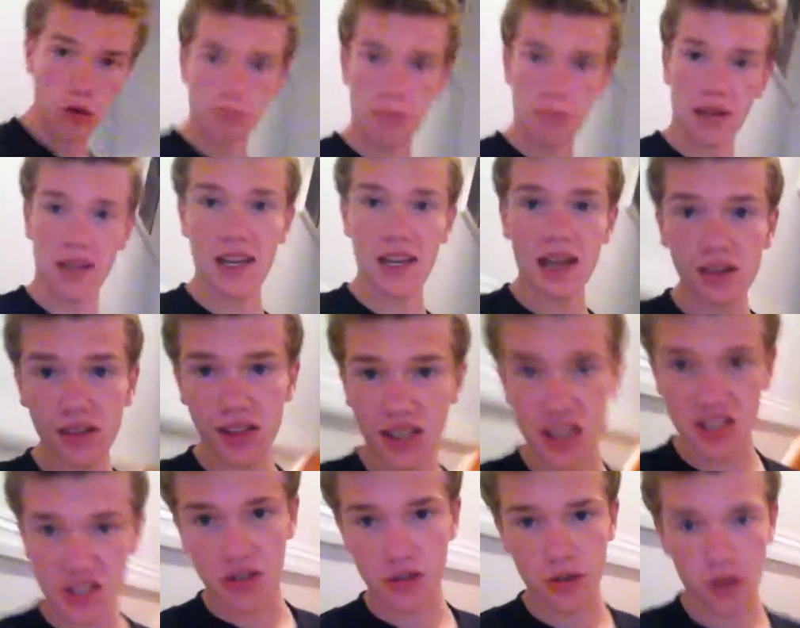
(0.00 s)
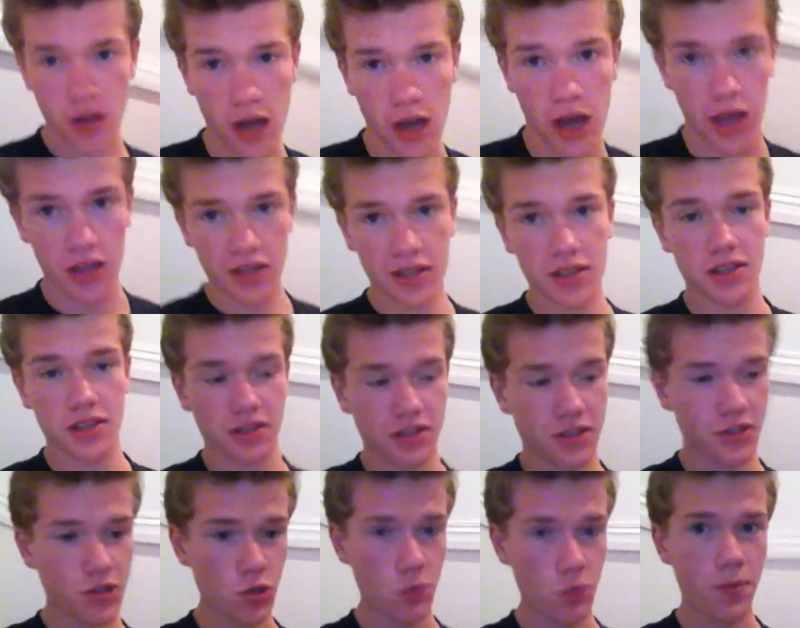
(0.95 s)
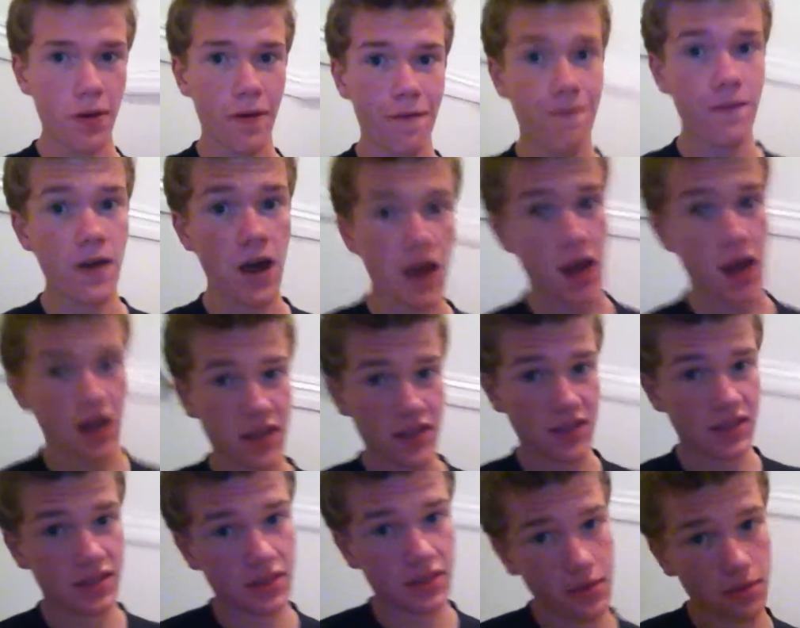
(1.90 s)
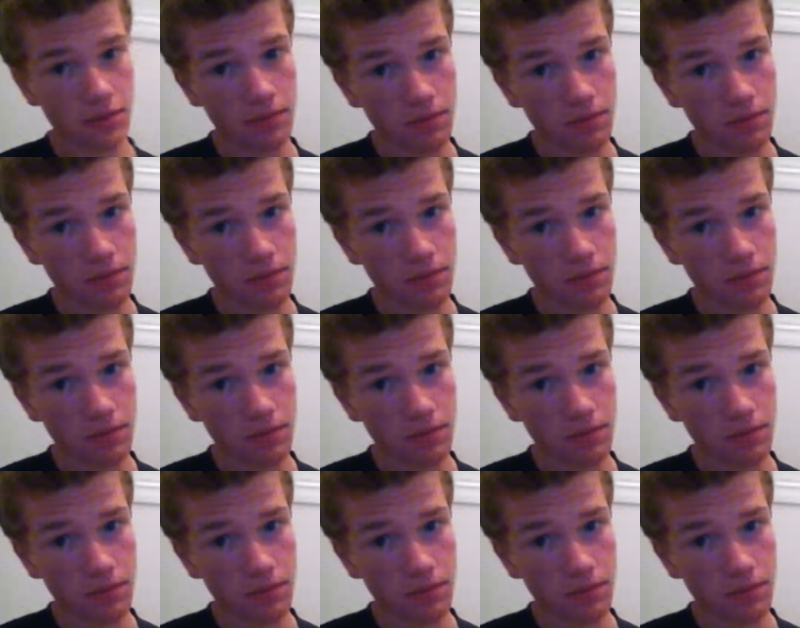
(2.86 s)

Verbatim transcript: But now let's try it super fast.